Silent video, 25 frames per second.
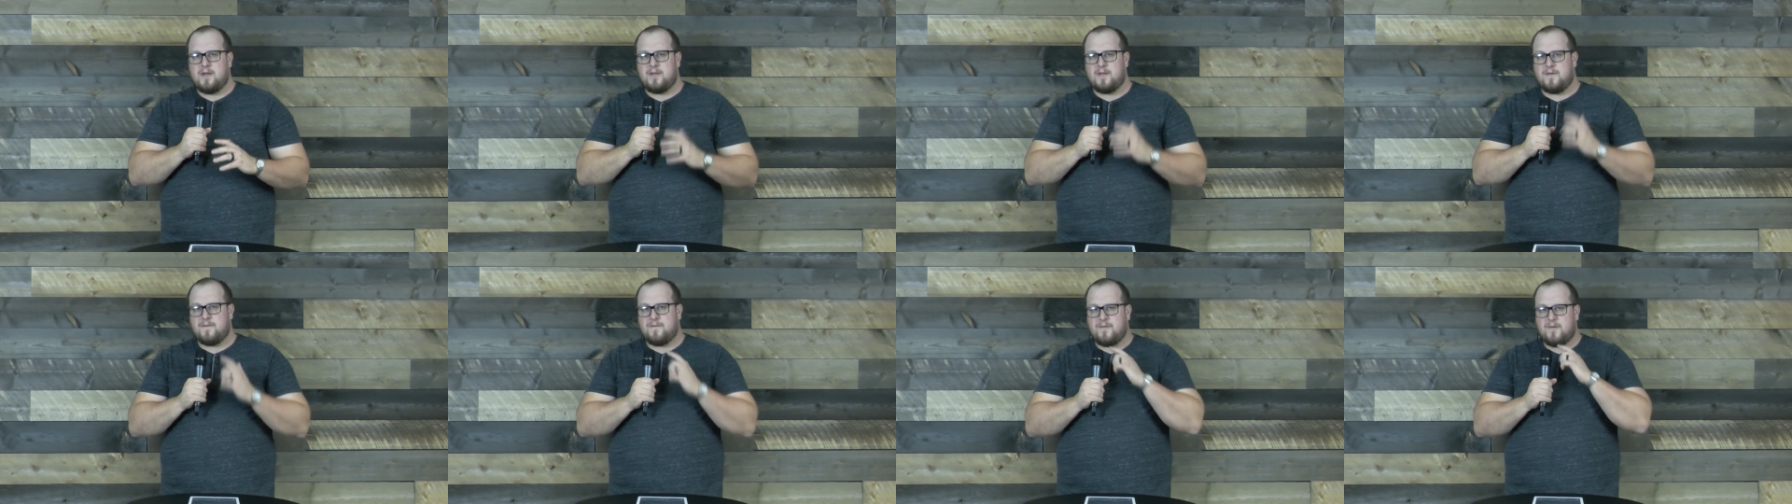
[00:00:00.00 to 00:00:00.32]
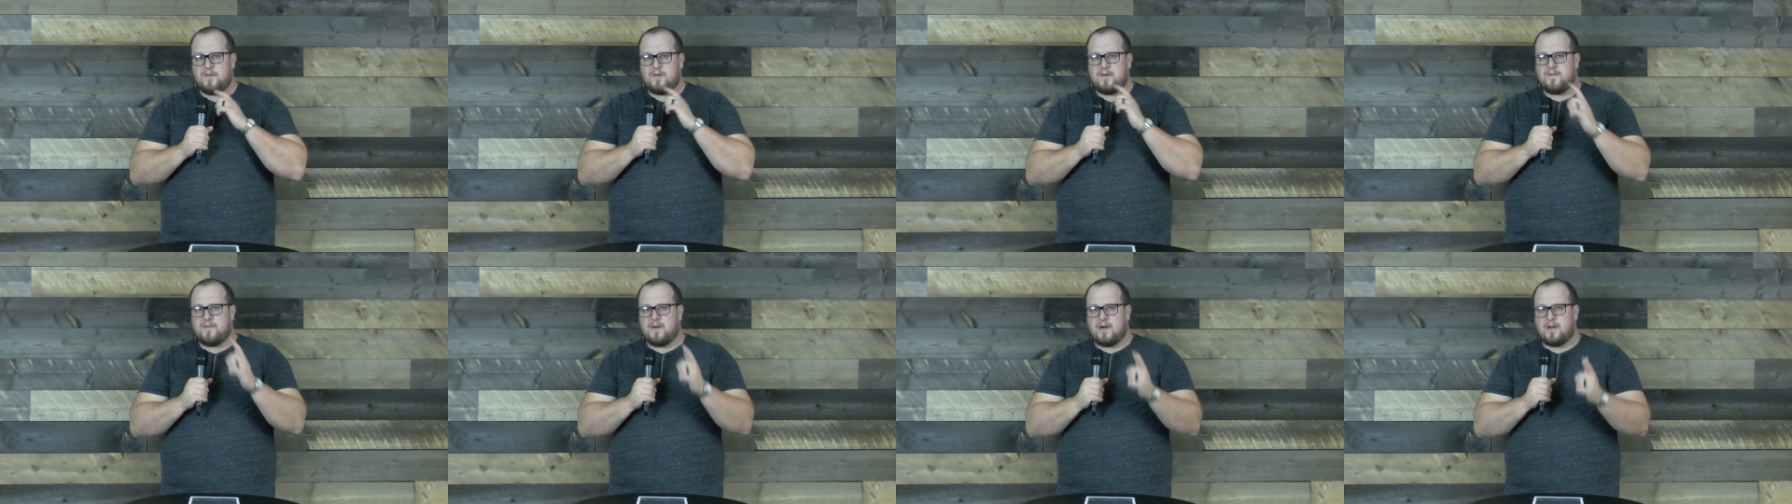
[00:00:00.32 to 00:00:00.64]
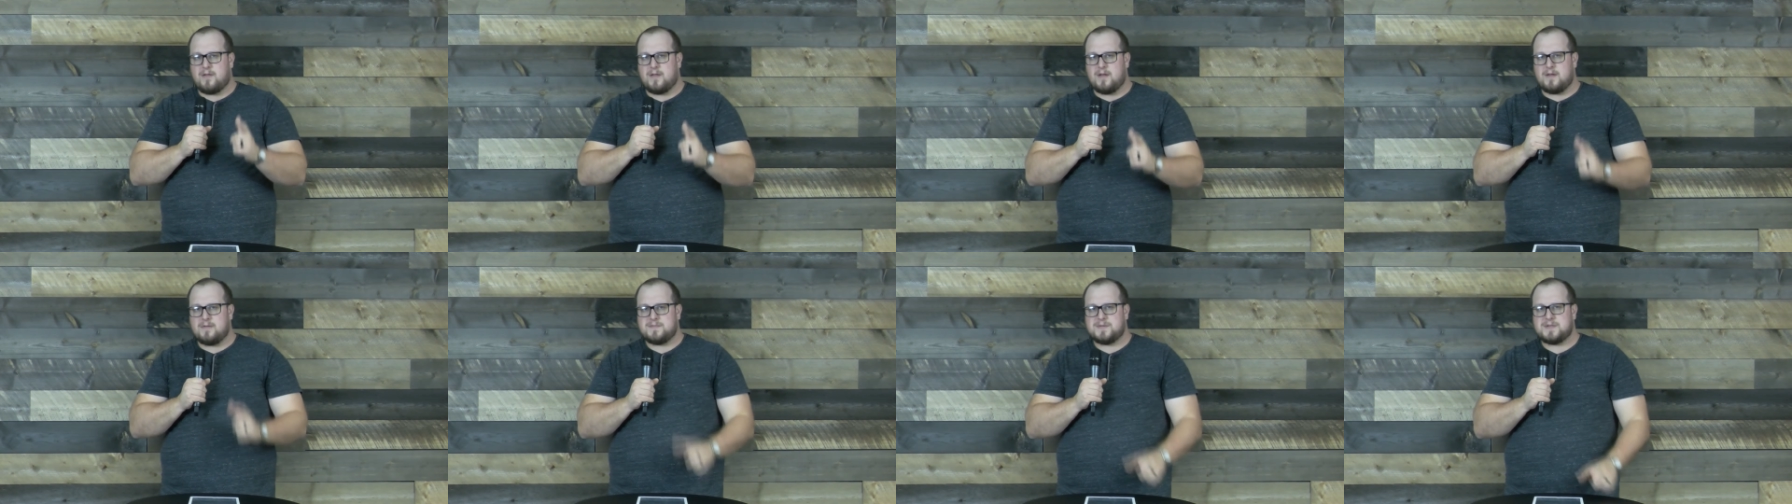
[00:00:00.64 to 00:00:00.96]
The fruit of our
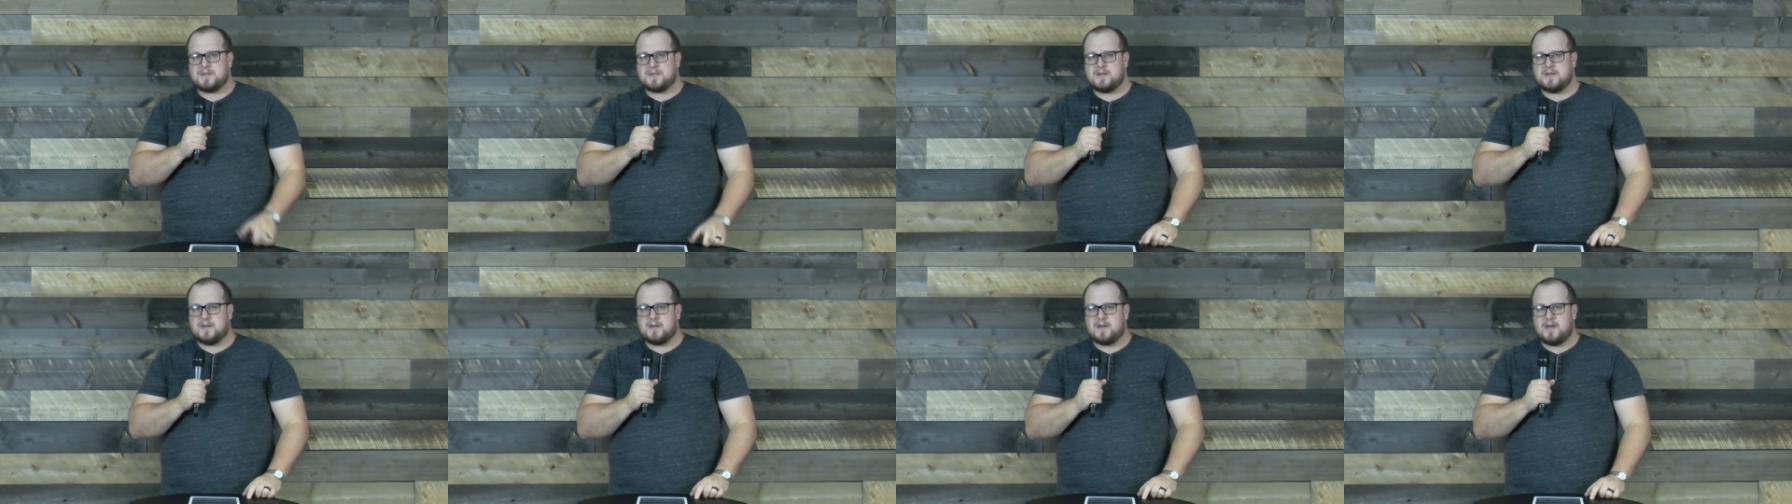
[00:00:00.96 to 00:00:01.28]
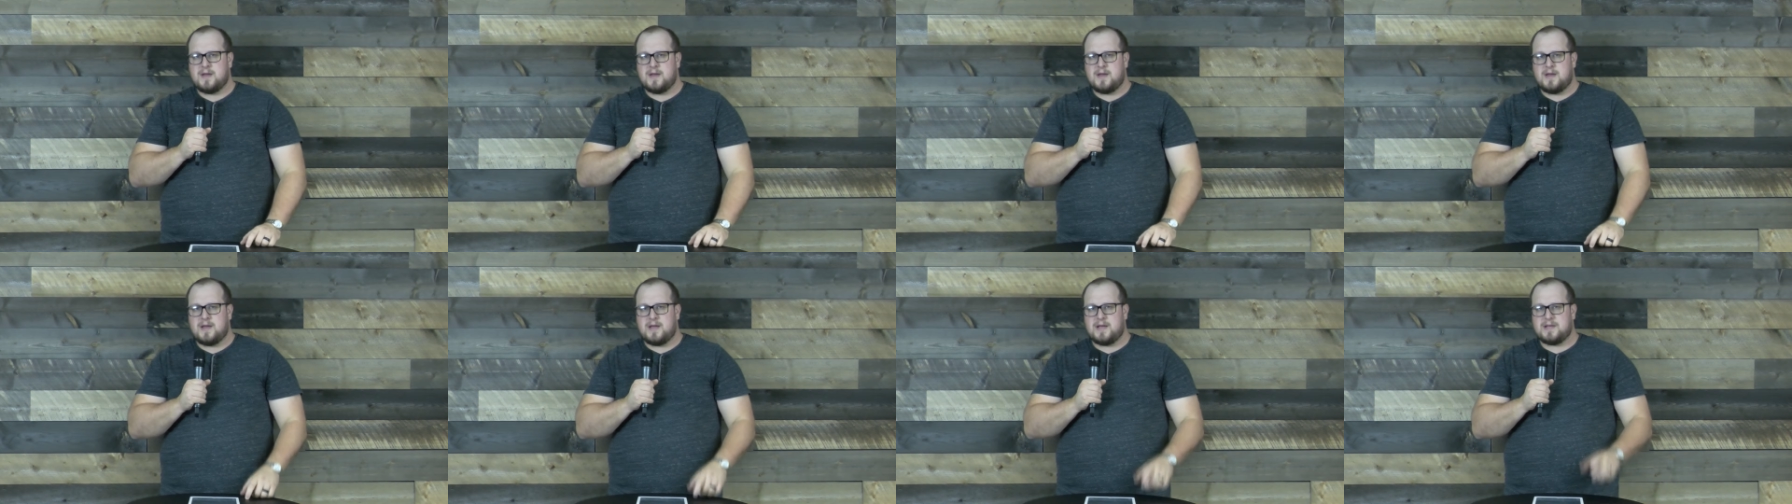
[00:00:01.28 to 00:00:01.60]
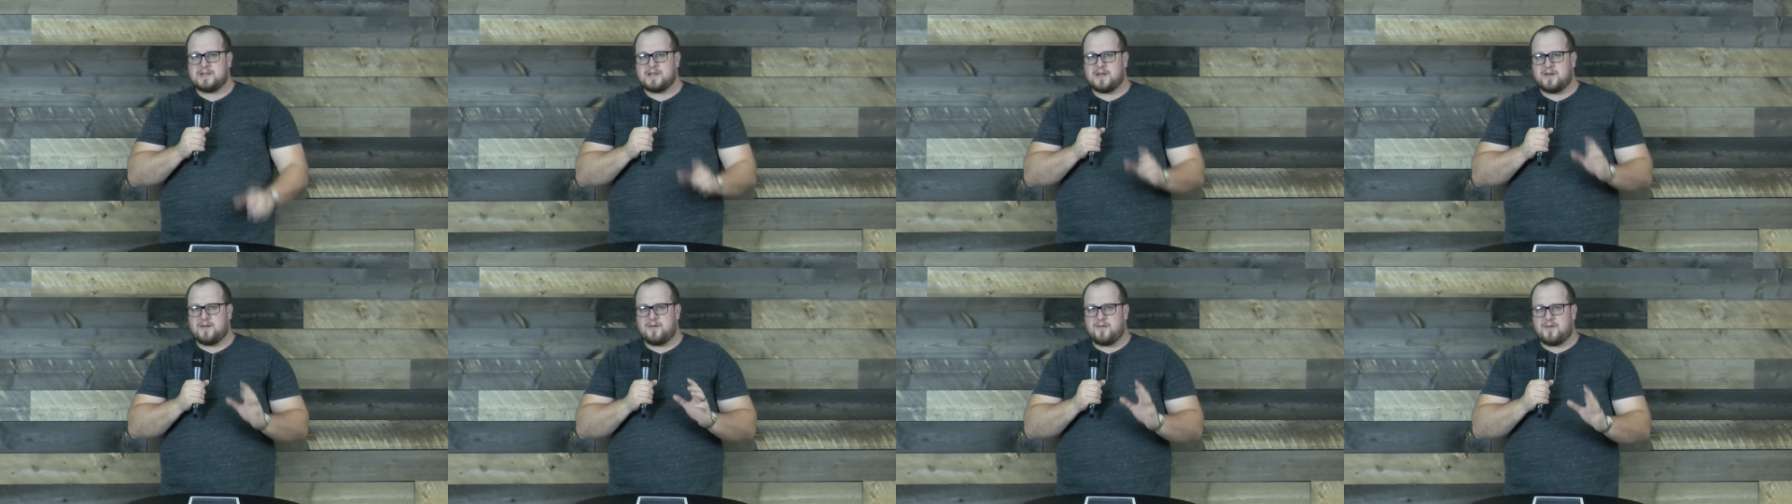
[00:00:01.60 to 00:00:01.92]
lips.
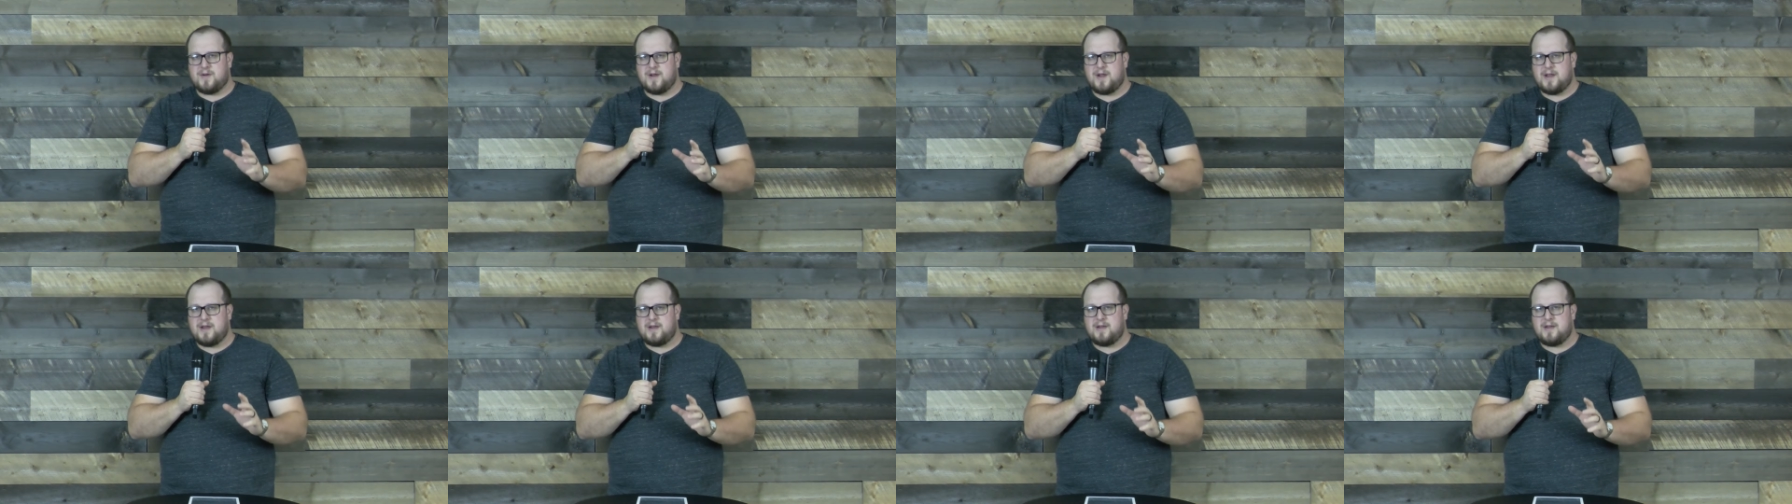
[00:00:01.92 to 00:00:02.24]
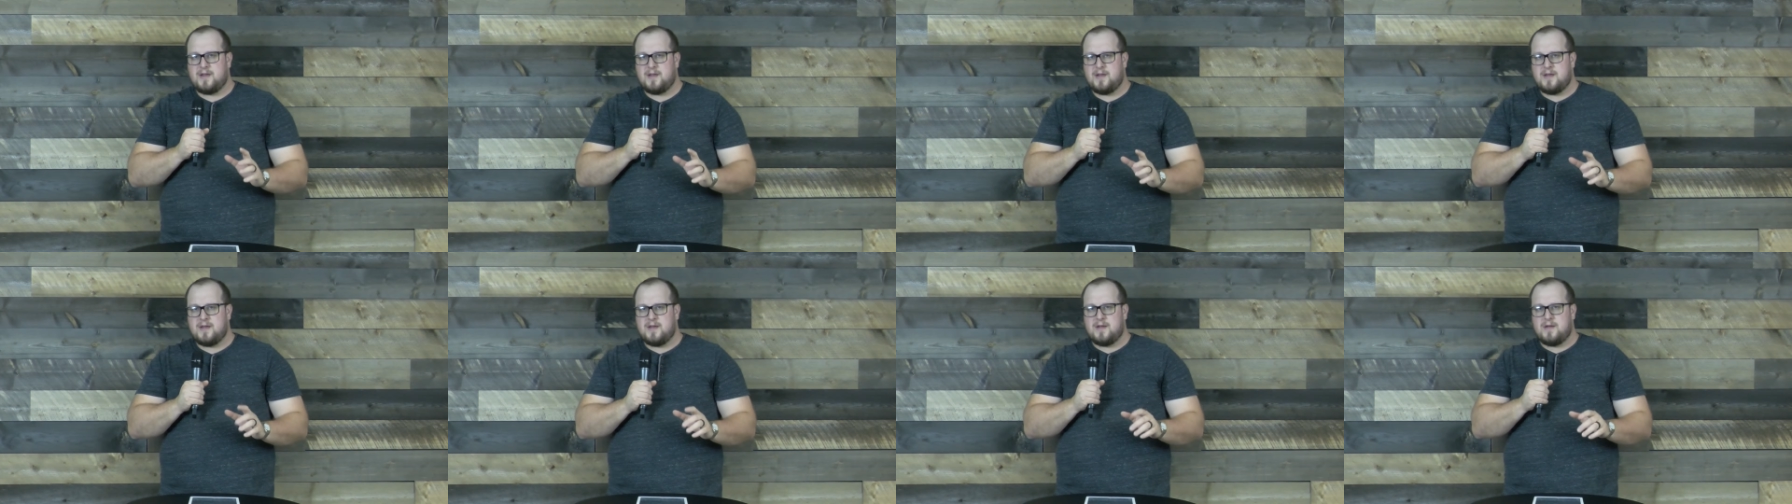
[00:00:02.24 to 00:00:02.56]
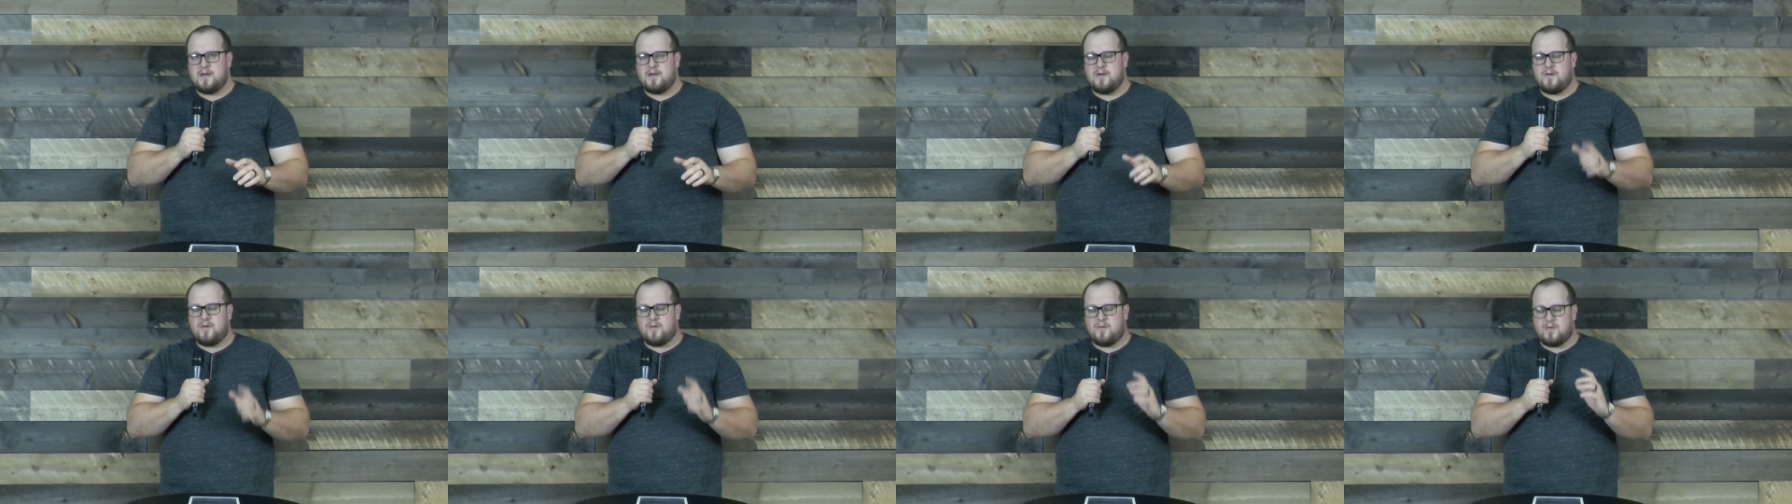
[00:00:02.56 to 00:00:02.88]
Is it green,
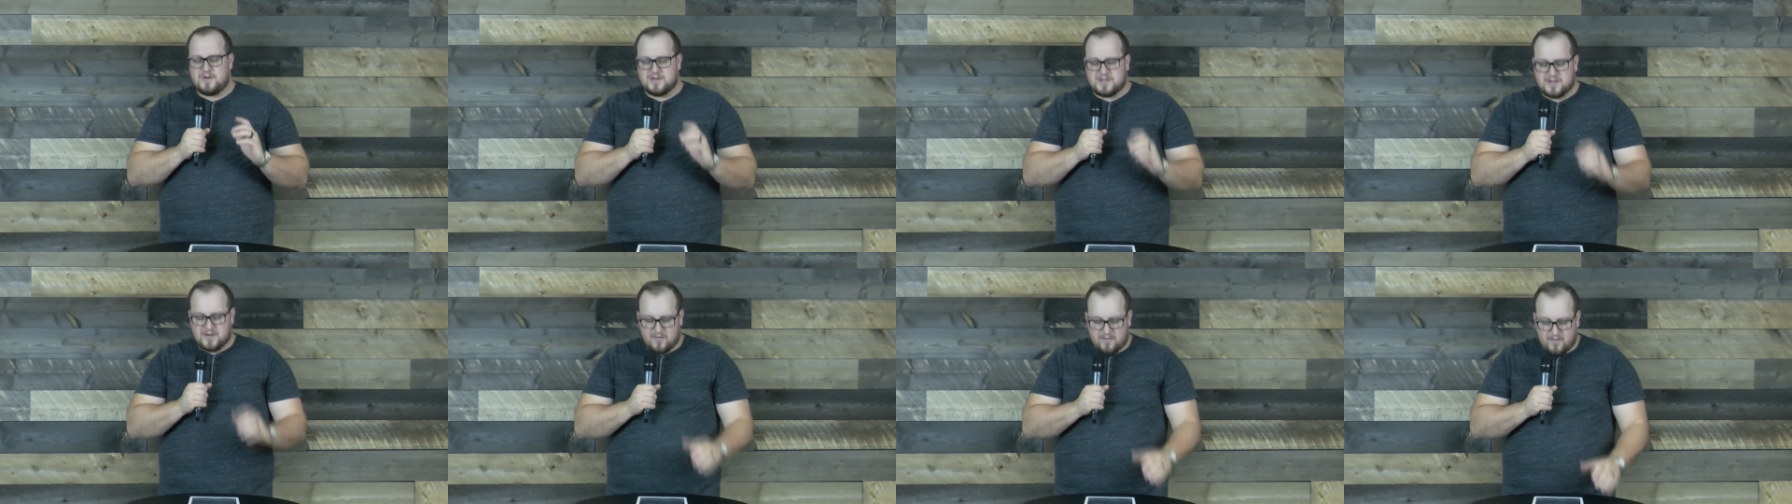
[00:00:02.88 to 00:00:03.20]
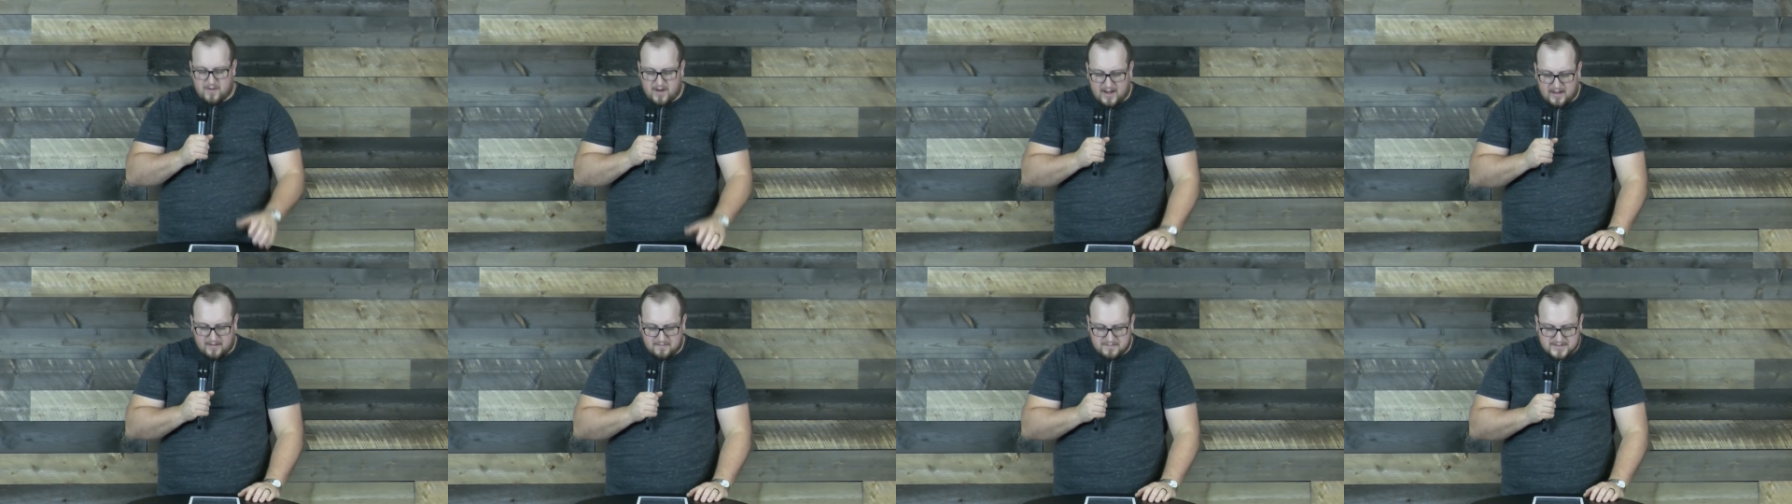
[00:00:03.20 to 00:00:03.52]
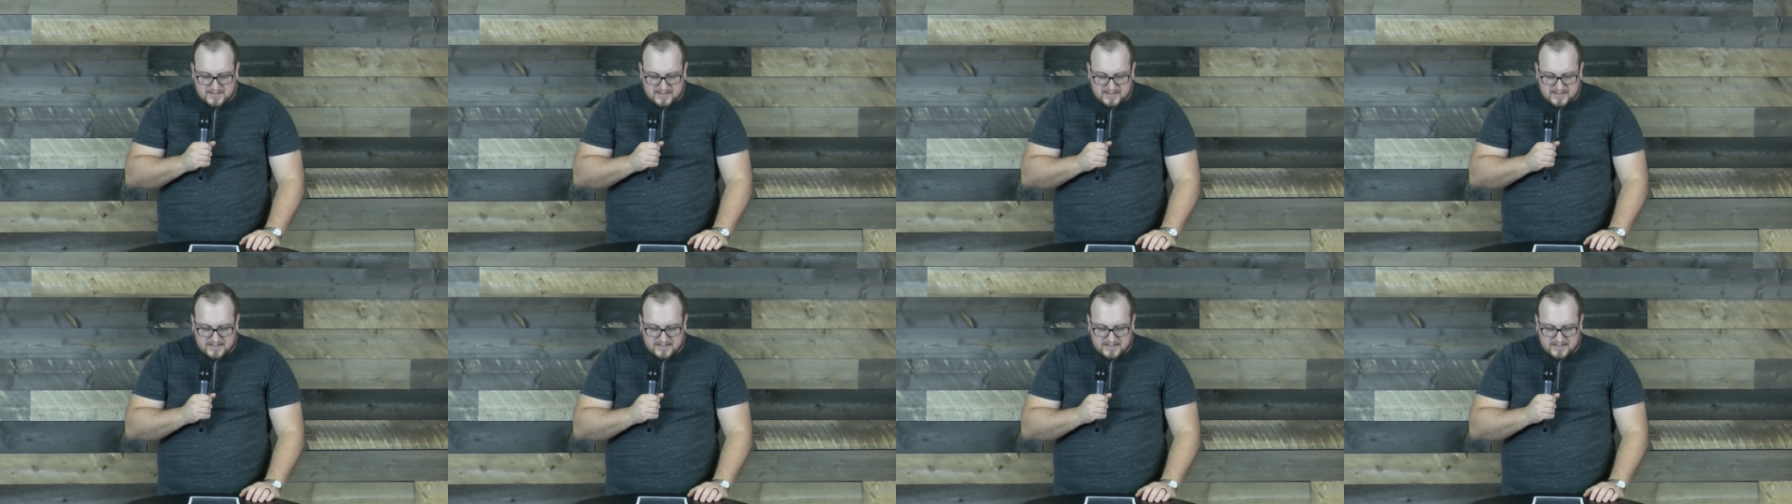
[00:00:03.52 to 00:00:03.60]
or is it ripe?